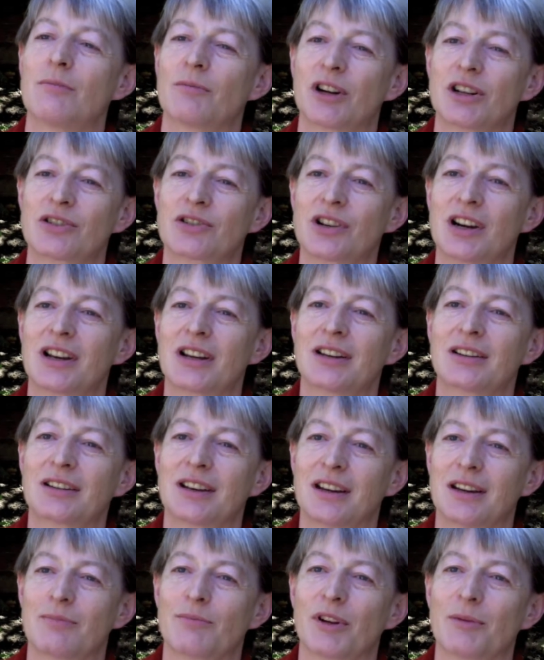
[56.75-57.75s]
but try
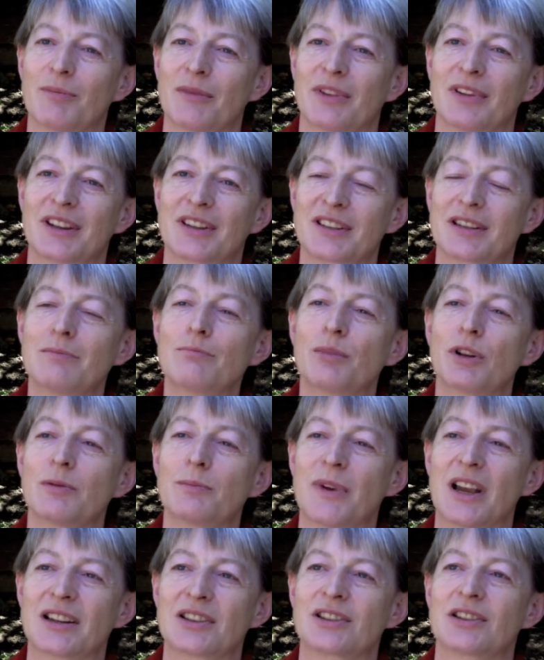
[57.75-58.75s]
and keep a, a simple
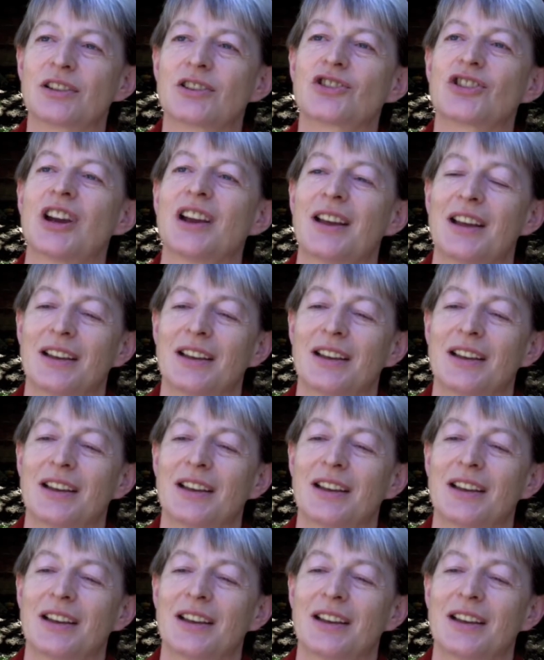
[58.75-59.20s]
message.